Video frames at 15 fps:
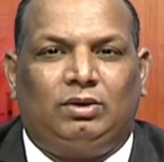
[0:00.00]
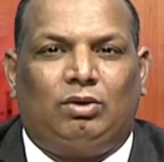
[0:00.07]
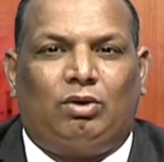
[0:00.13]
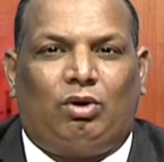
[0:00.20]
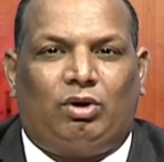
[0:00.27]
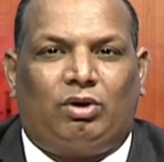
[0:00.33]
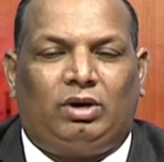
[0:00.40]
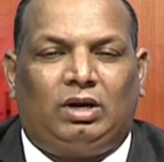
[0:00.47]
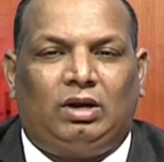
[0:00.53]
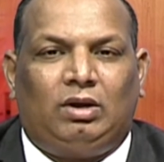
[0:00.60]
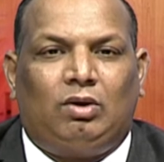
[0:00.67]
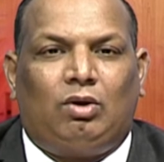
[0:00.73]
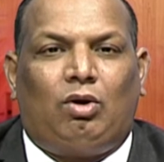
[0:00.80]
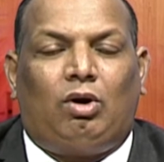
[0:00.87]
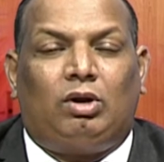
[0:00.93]
or
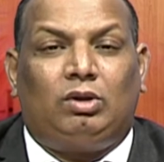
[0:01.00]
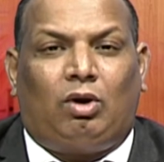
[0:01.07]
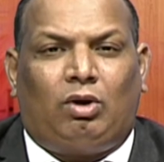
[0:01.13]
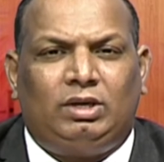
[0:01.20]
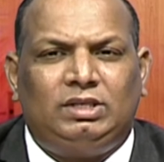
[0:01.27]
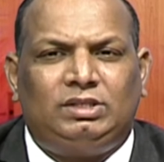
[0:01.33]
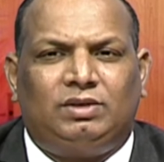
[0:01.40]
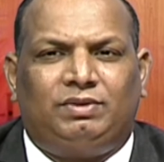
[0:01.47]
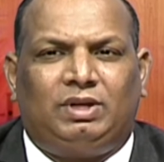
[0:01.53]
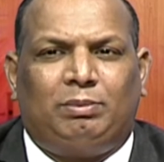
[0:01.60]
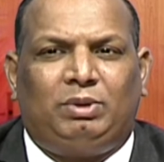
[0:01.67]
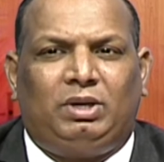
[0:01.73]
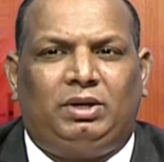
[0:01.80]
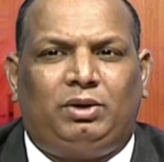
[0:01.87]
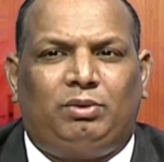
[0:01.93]
the orders of the
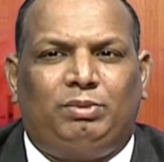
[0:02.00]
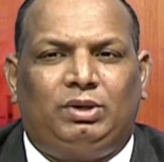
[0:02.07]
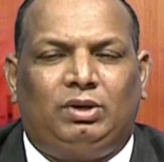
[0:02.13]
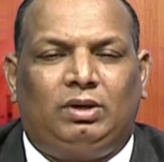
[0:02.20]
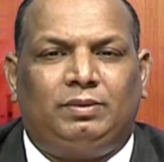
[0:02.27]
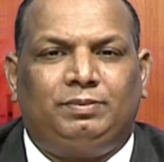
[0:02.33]
Appellate Tribunal